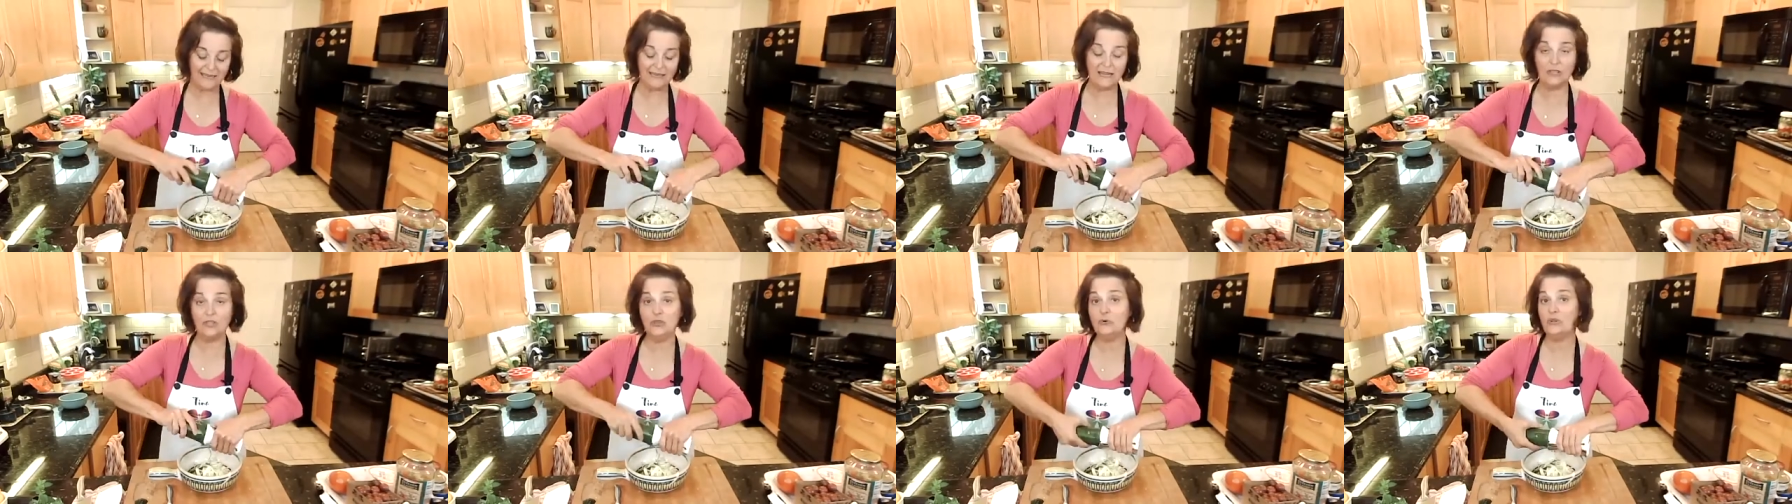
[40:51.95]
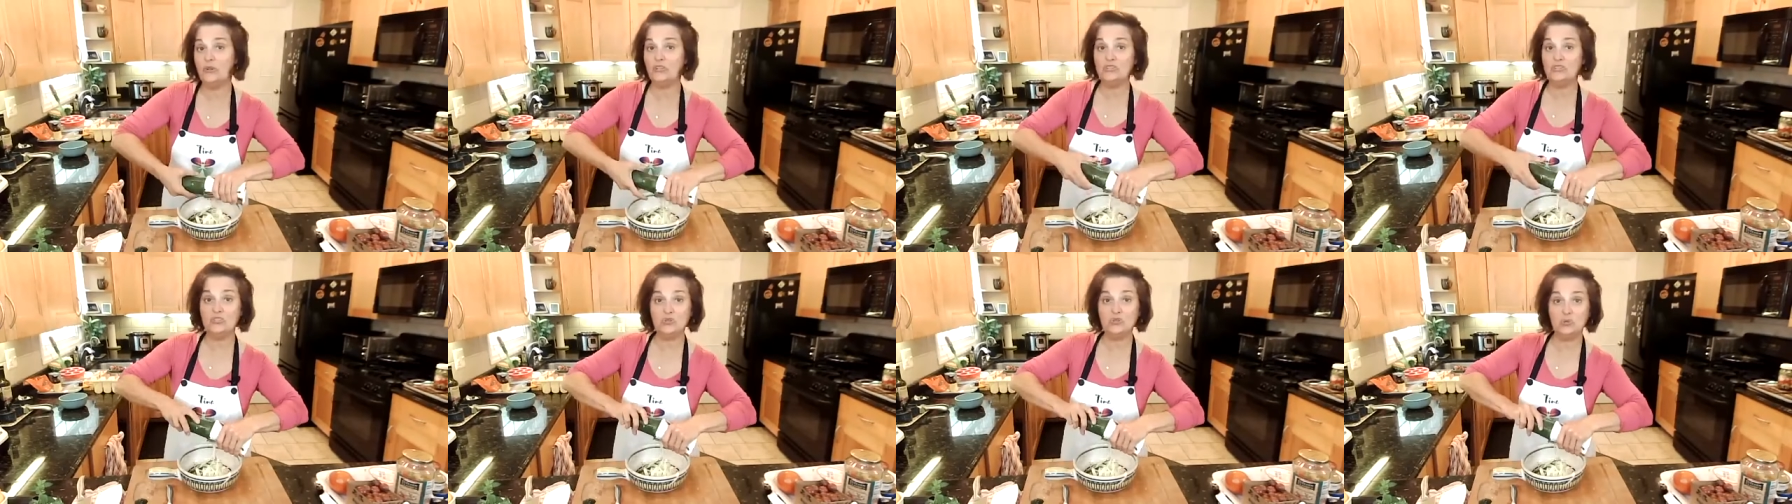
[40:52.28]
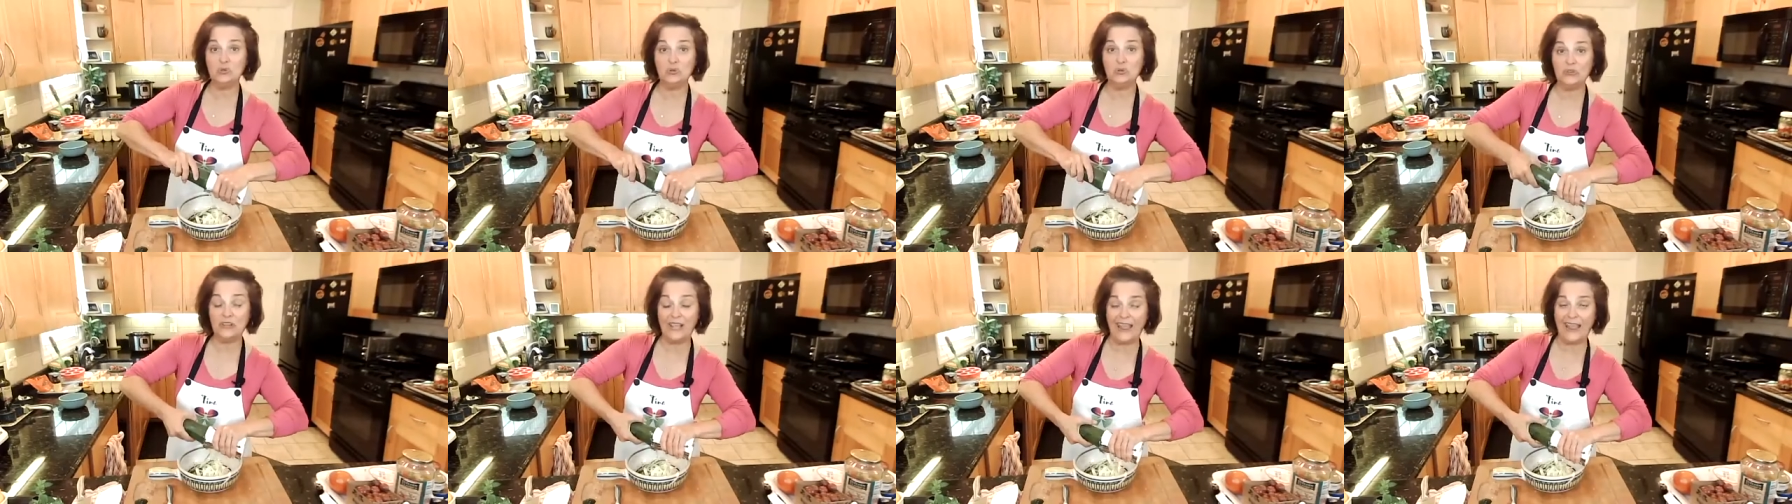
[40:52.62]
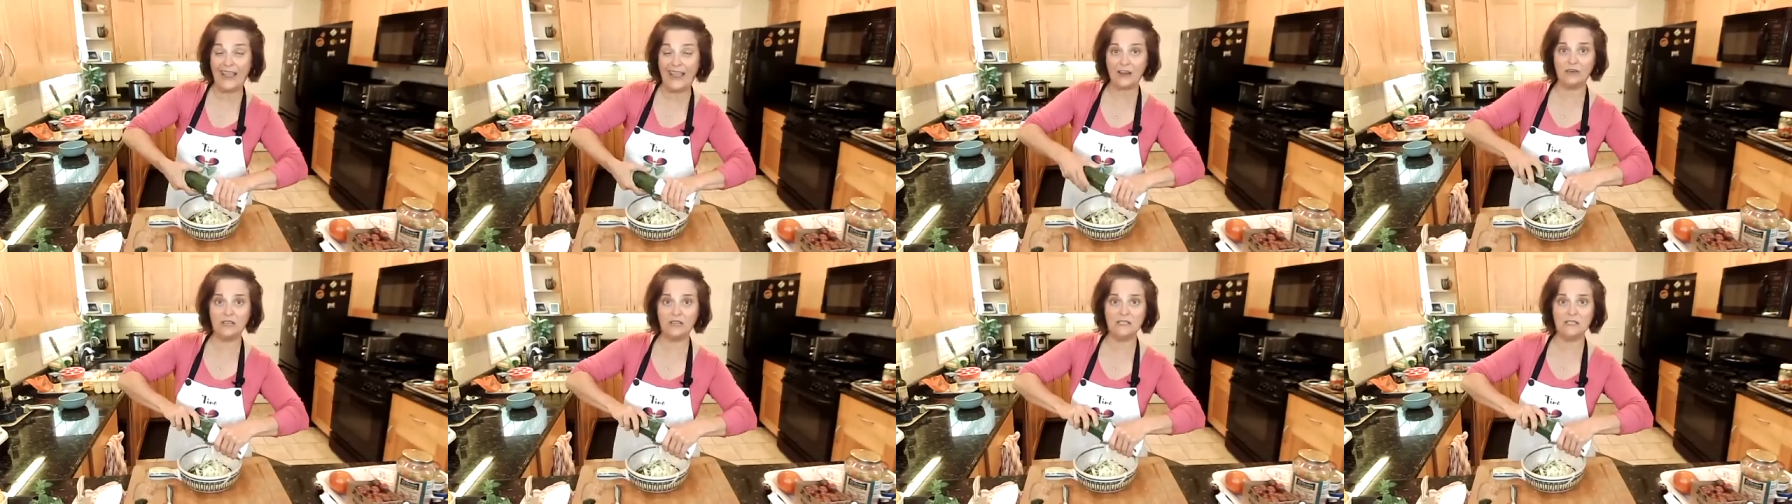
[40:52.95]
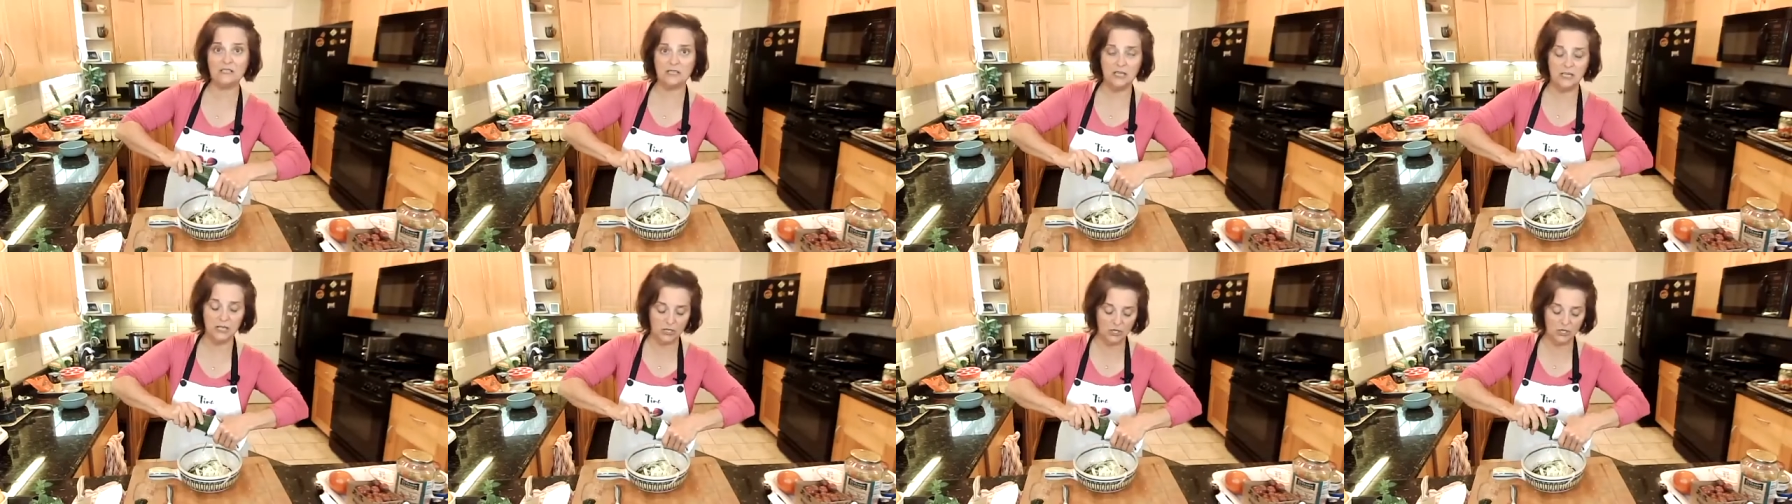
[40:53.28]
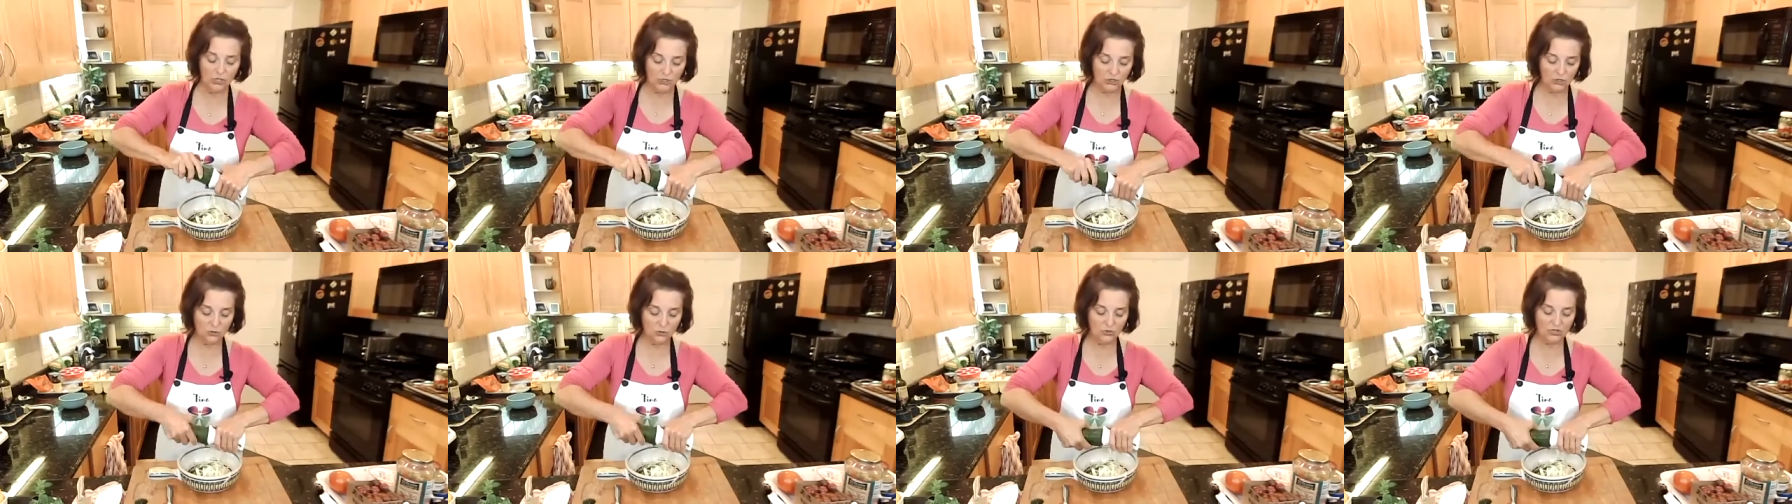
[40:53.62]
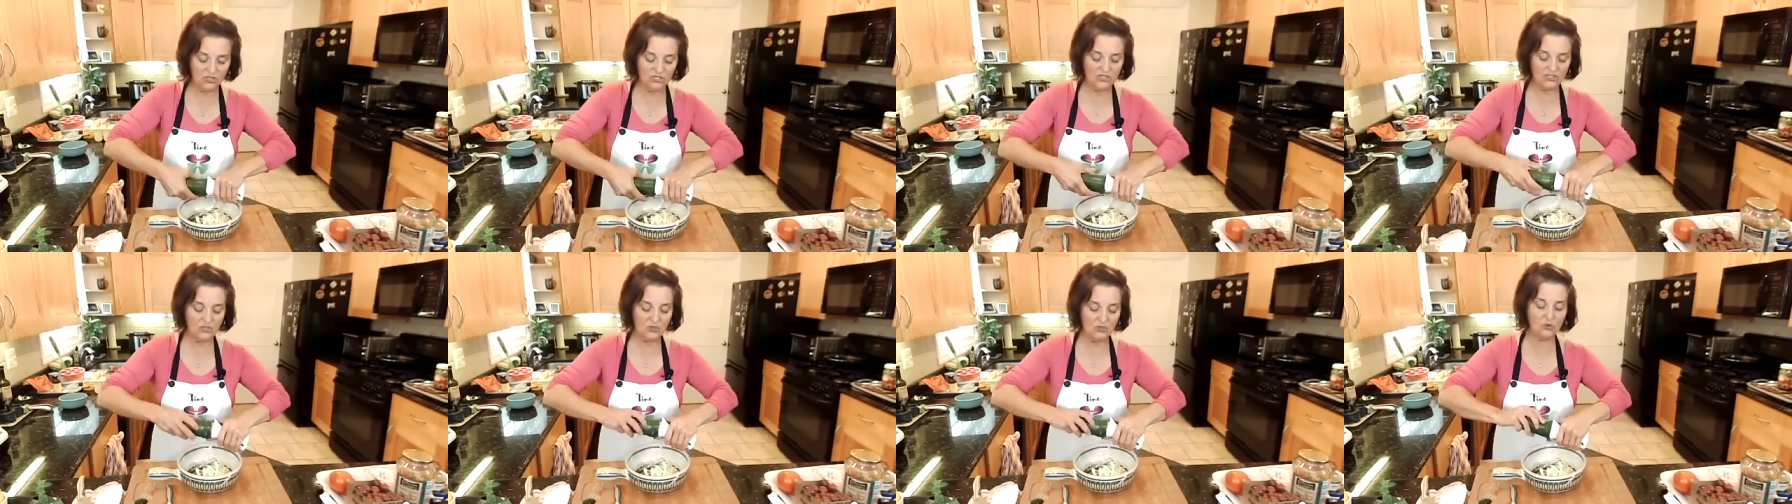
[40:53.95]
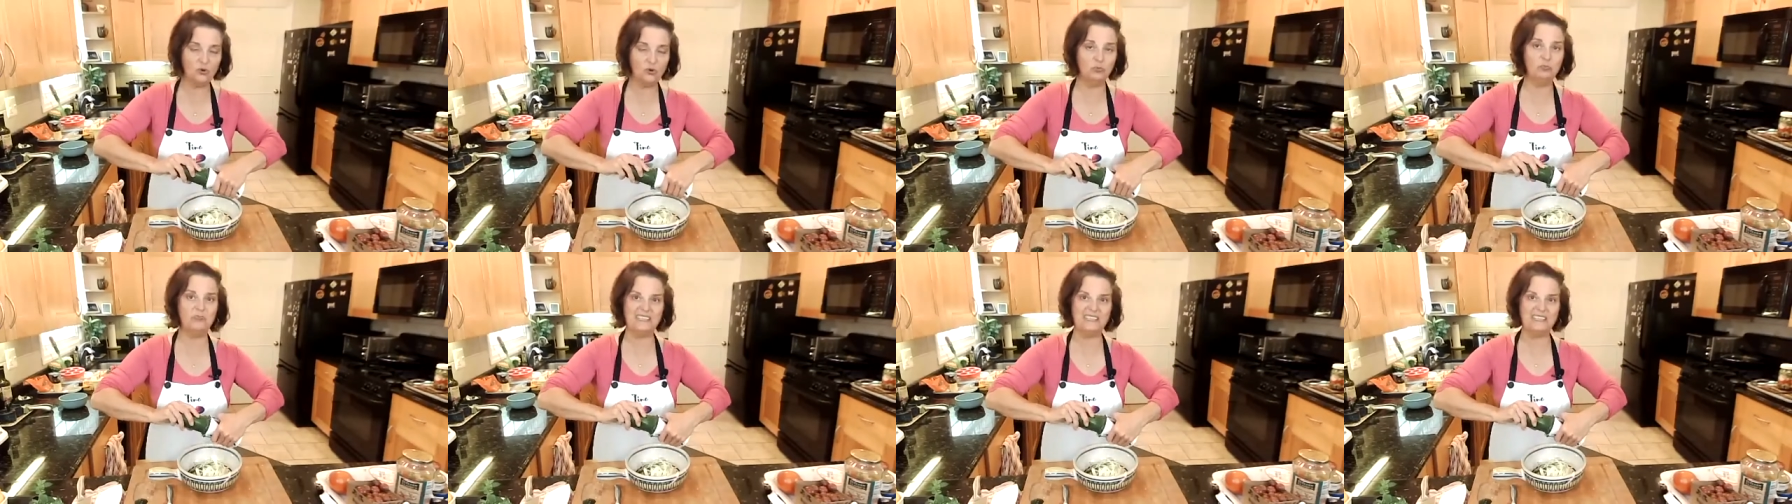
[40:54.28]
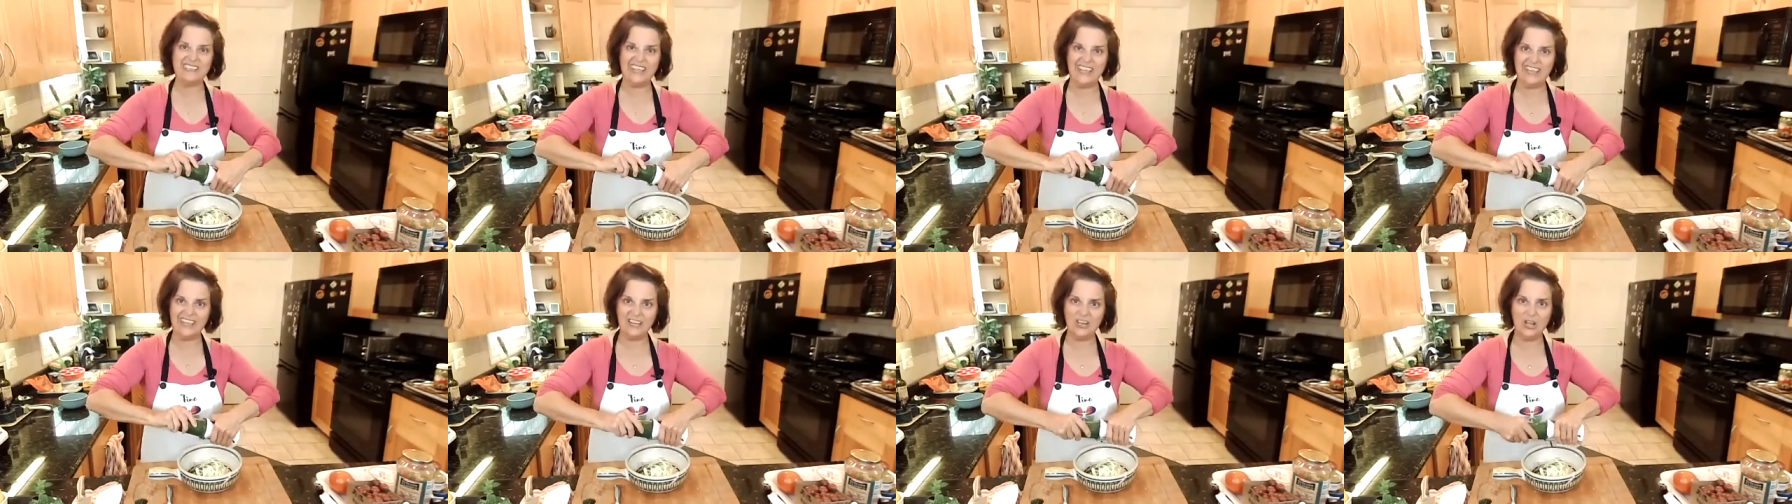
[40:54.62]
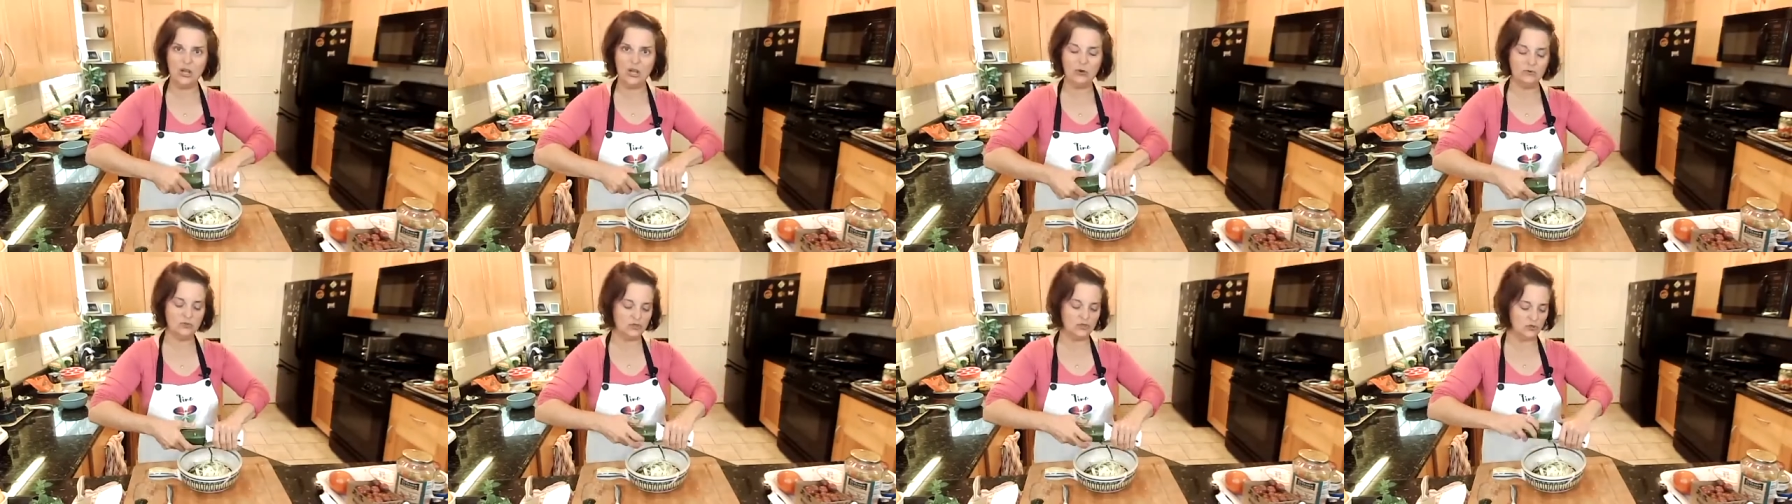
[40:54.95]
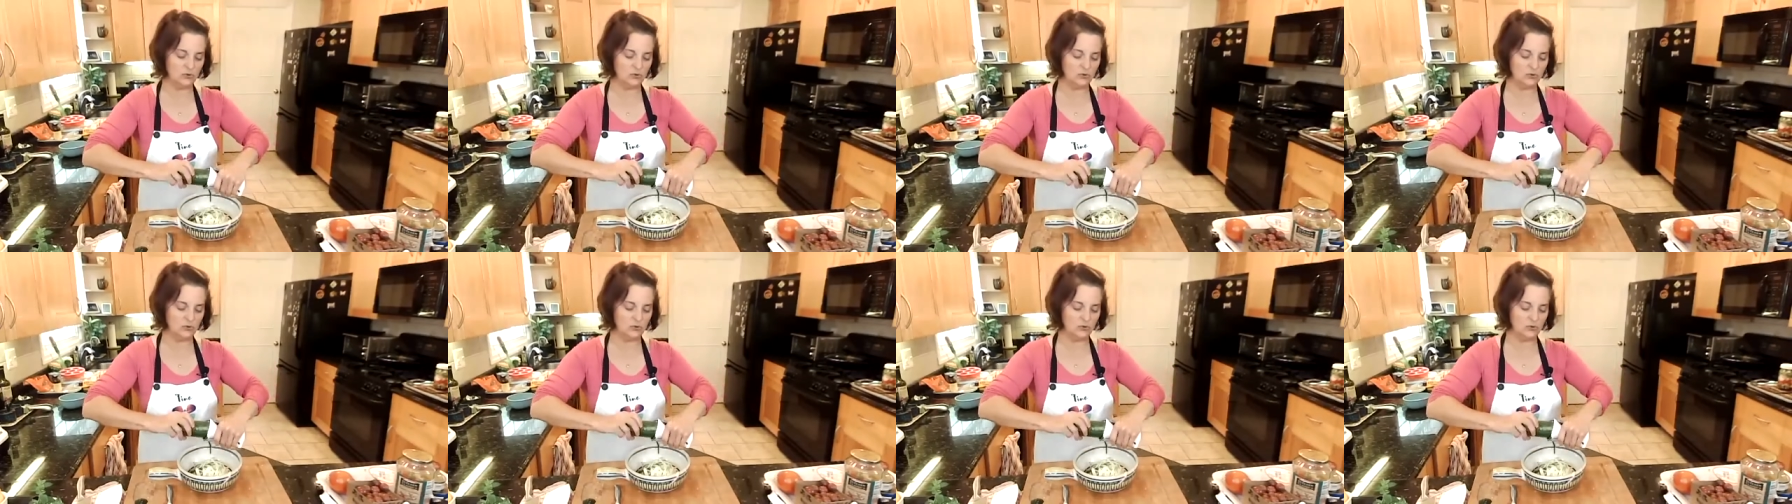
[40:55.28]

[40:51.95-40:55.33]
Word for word: Now you can zoodle carrots. You can zoodle potatoes.